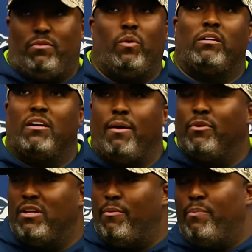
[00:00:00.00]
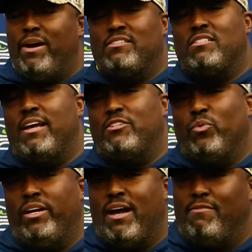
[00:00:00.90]
We had a couple double passes last
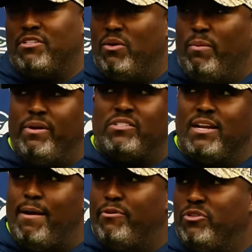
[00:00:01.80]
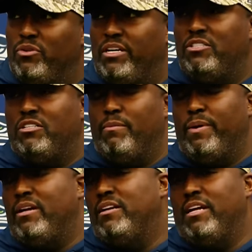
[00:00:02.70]
week. Obviously, we missed that opportunity. He should have
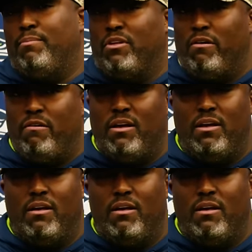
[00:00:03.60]
been in the deep third.